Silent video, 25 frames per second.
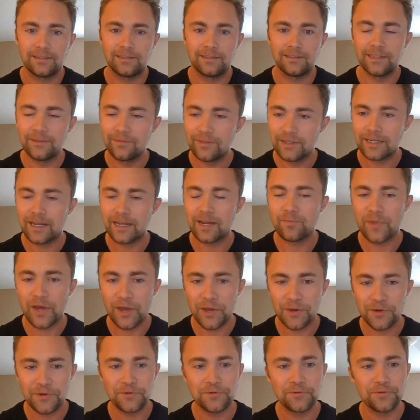living on
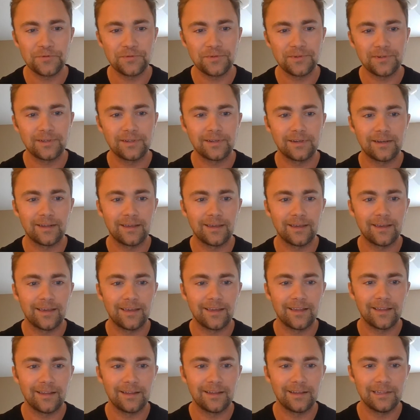my own,
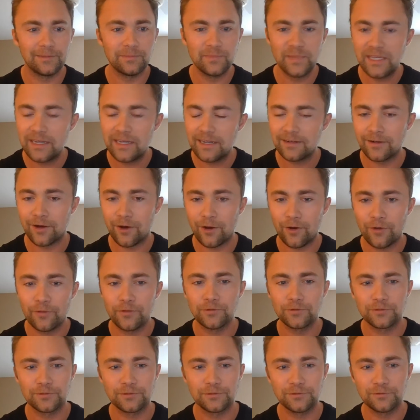meeting all
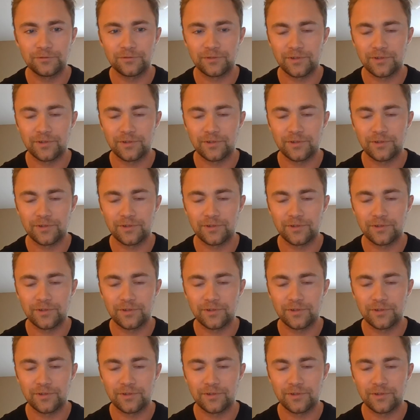those new